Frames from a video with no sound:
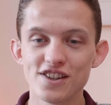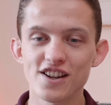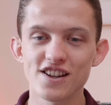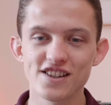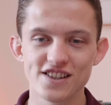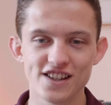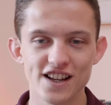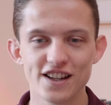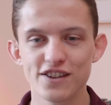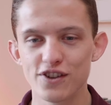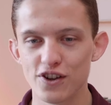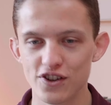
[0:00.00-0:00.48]
I
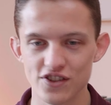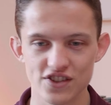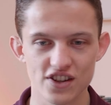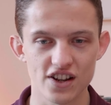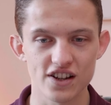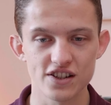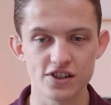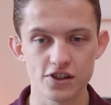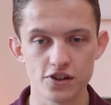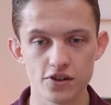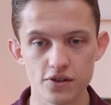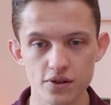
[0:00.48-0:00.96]
say, not as
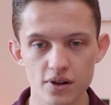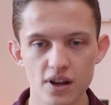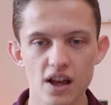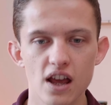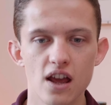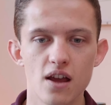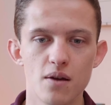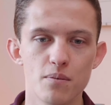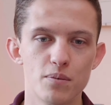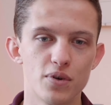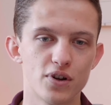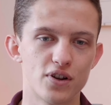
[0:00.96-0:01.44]
I do,
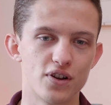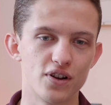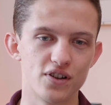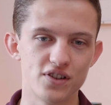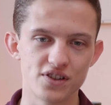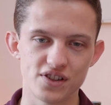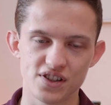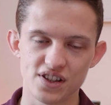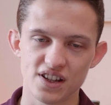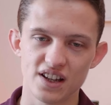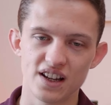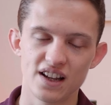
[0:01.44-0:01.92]

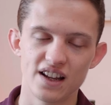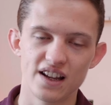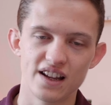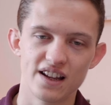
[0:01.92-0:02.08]
because